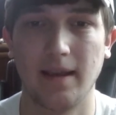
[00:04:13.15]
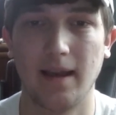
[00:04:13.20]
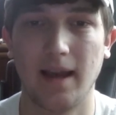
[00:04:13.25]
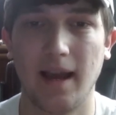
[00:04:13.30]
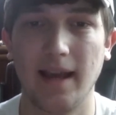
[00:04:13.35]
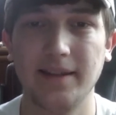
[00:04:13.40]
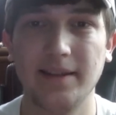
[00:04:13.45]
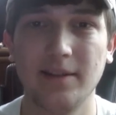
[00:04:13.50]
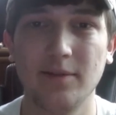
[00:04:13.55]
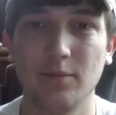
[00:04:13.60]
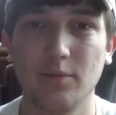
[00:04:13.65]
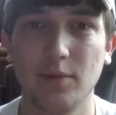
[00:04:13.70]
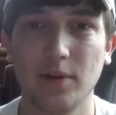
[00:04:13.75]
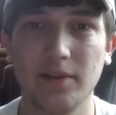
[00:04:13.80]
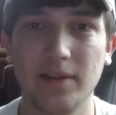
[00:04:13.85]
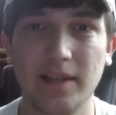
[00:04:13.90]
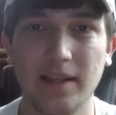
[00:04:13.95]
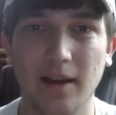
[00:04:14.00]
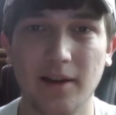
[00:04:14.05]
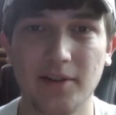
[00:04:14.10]
I didn't
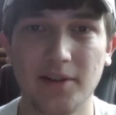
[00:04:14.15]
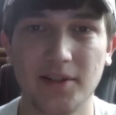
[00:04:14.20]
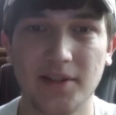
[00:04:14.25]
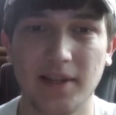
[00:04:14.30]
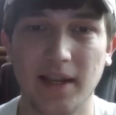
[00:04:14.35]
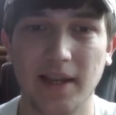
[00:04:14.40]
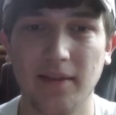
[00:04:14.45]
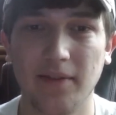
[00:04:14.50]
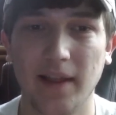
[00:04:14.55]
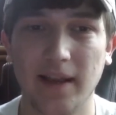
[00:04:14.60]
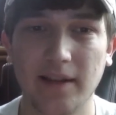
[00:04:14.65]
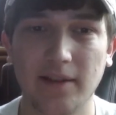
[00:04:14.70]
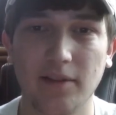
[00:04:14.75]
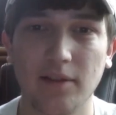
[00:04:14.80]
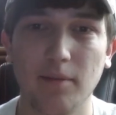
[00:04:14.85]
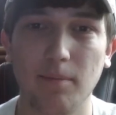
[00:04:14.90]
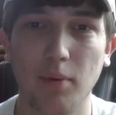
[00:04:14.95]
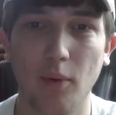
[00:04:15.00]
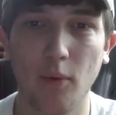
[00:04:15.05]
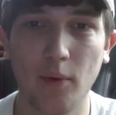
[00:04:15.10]
really understand like
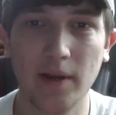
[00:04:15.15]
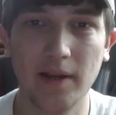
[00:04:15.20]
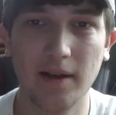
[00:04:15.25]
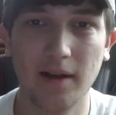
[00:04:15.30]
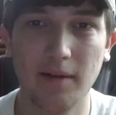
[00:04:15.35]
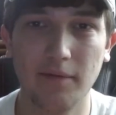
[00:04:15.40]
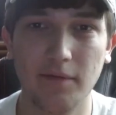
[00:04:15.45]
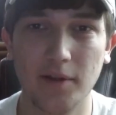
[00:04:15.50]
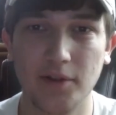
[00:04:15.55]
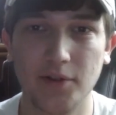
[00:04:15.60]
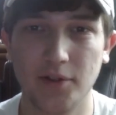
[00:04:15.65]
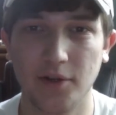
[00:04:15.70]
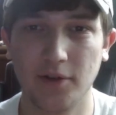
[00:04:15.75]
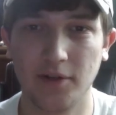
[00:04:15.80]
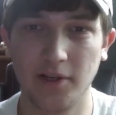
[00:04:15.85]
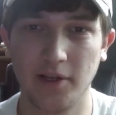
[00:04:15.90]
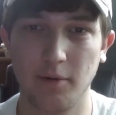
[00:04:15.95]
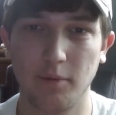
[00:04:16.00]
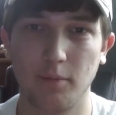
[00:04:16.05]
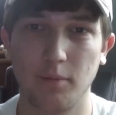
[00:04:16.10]
the point of the
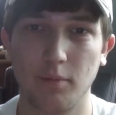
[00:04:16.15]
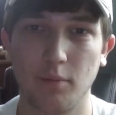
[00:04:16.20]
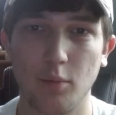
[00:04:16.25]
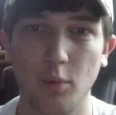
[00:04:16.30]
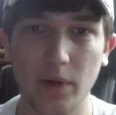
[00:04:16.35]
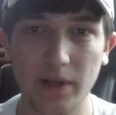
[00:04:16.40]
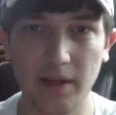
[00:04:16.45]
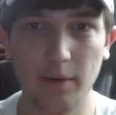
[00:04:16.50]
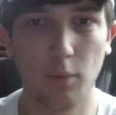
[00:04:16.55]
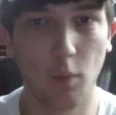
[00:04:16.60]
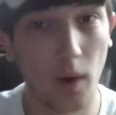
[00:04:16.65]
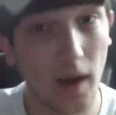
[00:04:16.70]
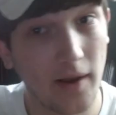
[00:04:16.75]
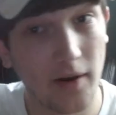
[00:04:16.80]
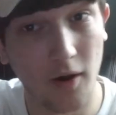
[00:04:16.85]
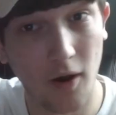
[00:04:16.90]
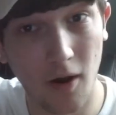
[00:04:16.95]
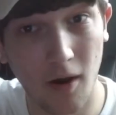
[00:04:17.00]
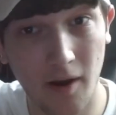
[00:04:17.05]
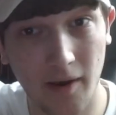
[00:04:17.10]
journey we went
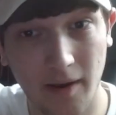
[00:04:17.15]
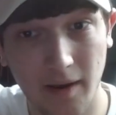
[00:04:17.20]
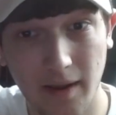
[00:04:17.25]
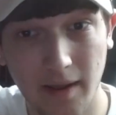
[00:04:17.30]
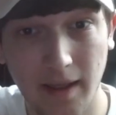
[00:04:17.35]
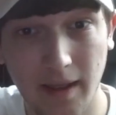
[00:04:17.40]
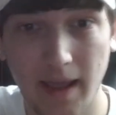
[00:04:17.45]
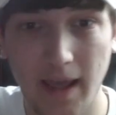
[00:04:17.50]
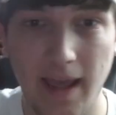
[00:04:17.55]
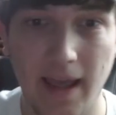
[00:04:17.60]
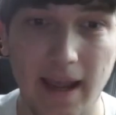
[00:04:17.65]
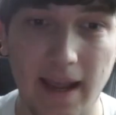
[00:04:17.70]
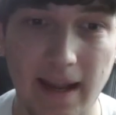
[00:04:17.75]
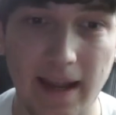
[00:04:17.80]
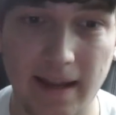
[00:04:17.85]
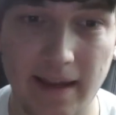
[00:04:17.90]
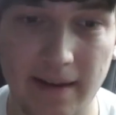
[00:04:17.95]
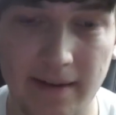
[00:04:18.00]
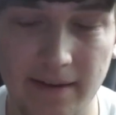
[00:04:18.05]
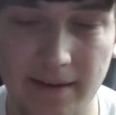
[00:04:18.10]
on.
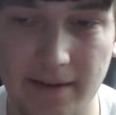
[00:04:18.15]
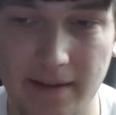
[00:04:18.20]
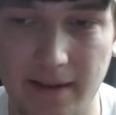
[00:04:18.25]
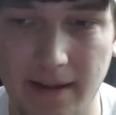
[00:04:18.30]
And